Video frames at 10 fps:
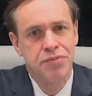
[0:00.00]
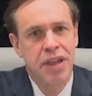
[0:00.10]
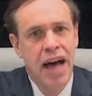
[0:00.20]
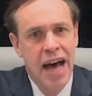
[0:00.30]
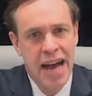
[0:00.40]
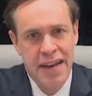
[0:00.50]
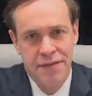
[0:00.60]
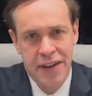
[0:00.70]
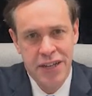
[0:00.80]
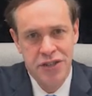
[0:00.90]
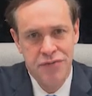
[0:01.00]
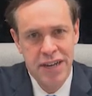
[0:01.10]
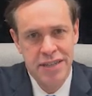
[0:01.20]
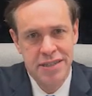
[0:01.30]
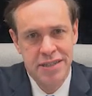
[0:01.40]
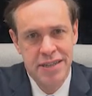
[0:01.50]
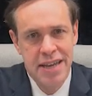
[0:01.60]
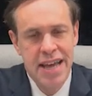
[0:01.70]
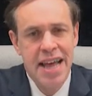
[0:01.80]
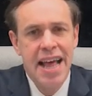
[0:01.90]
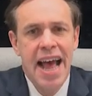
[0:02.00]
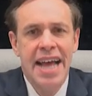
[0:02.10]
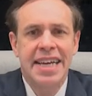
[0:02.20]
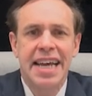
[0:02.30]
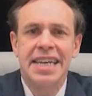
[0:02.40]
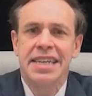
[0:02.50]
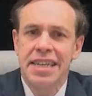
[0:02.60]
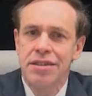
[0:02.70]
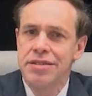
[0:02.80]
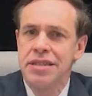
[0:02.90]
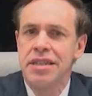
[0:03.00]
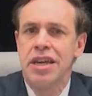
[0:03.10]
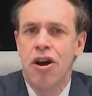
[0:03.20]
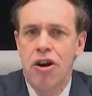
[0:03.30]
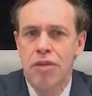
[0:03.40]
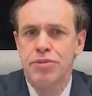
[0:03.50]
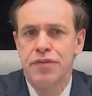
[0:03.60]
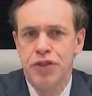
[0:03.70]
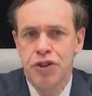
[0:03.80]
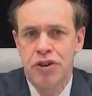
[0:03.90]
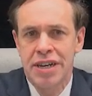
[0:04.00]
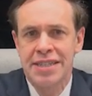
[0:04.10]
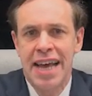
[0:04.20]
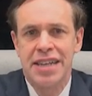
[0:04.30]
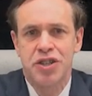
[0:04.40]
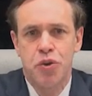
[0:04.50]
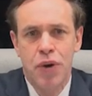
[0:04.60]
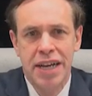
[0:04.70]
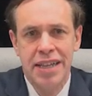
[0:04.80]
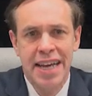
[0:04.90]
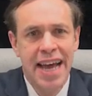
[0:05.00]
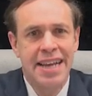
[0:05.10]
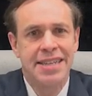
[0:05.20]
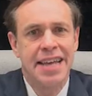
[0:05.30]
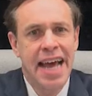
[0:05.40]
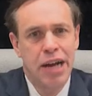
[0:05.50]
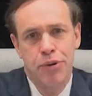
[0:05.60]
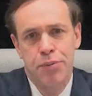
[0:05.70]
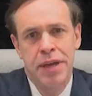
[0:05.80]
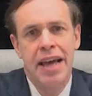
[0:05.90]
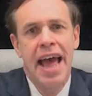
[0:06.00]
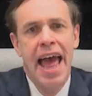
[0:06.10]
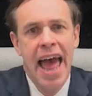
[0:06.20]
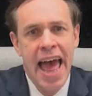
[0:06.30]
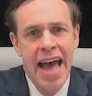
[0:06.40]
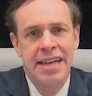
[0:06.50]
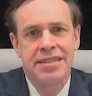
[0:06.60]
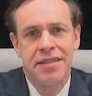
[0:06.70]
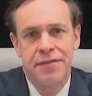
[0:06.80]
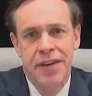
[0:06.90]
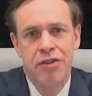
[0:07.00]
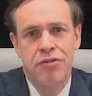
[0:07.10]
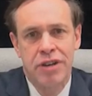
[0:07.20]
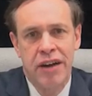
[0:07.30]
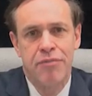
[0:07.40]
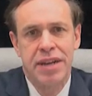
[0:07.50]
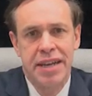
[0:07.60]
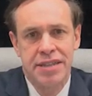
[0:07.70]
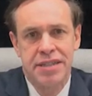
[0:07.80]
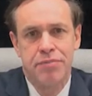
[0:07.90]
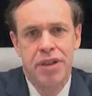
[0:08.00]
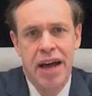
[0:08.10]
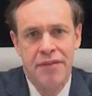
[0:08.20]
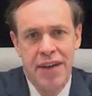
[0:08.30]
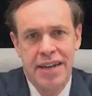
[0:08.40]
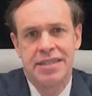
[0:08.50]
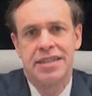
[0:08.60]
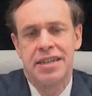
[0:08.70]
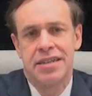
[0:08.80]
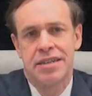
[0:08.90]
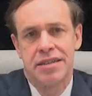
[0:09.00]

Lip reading: with high infection rates, and getting needles into the arms of New Yorkers as quickly and as equitably as the federal government can supply vaccine.